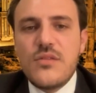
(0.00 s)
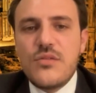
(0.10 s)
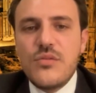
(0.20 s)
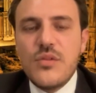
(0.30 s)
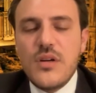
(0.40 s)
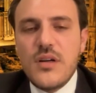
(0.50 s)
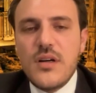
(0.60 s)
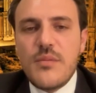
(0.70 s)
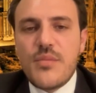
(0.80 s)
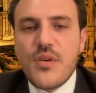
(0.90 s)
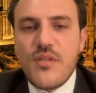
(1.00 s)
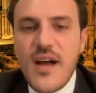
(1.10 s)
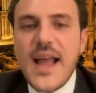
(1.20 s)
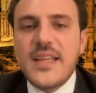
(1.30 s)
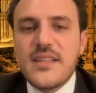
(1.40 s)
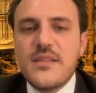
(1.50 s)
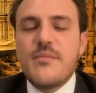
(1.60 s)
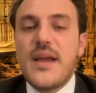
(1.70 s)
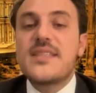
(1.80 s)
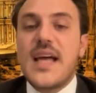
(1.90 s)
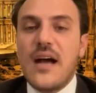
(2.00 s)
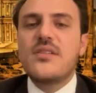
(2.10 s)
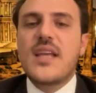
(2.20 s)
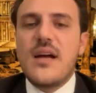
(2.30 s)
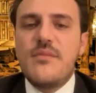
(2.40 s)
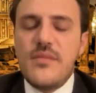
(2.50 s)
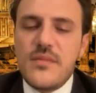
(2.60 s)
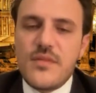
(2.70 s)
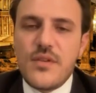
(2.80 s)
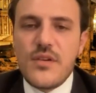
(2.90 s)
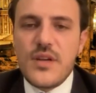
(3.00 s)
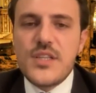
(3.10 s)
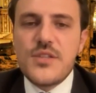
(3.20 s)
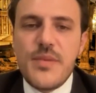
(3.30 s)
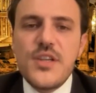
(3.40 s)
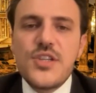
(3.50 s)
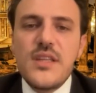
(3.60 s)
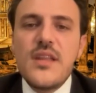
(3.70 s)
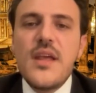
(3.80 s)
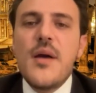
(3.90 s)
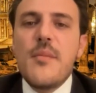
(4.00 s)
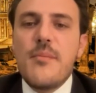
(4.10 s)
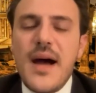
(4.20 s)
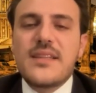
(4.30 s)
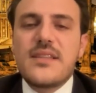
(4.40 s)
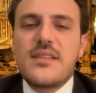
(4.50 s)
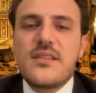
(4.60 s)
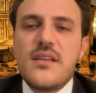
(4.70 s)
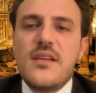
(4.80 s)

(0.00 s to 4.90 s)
to uh, provide the best outcome for each patient, but